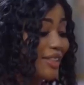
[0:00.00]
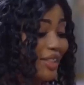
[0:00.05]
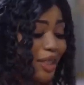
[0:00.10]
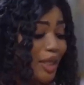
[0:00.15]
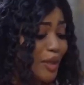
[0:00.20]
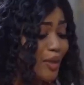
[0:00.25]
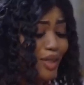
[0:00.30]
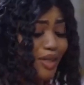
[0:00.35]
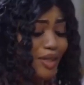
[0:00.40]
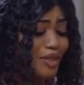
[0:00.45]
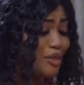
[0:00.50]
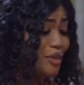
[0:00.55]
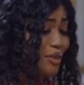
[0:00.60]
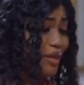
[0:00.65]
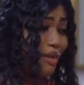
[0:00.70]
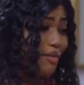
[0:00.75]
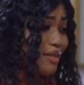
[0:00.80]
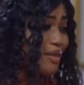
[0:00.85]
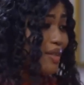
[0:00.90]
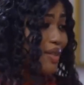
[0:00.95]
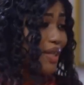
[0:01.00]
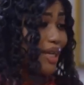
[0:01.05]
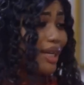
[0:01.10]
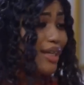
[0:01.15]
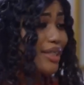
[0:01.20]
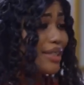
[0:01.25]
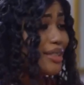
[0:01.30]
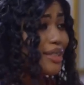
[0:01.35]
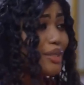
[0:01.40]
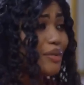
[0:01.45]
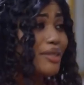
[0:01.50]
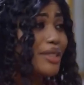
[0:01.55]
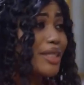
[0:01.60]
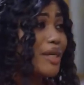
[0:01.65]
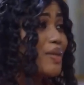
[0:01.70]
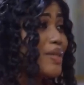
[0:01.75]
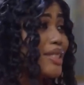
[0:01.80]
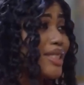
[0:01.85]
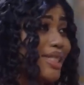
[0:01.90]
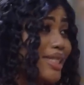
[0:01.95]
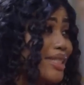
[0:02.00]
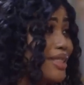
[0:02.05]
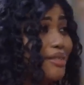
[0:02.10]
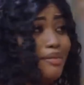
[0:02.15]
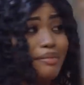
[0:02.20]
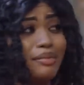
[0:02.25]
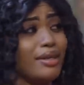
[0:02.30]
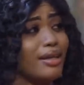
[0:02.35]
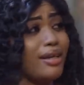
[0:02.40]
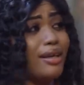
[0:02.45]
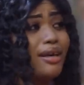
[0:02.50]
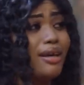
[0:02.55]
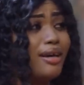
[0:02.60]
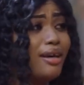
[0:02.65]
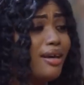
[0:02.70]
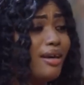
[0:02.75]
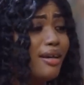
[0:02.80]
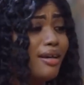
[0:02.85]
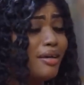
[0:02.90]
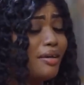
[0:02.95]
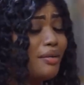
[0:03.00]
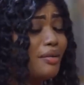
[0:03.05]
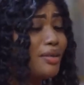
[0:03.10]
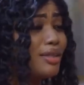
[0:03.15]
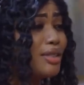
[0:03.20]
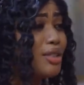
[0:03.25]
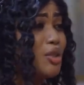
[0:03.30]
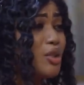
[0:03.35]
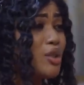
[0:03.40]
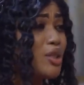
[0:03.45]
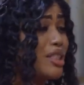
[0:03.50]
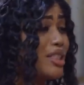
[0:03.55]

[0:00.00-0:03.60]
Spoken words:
jealous. You traveled to Canada without telling me. What do you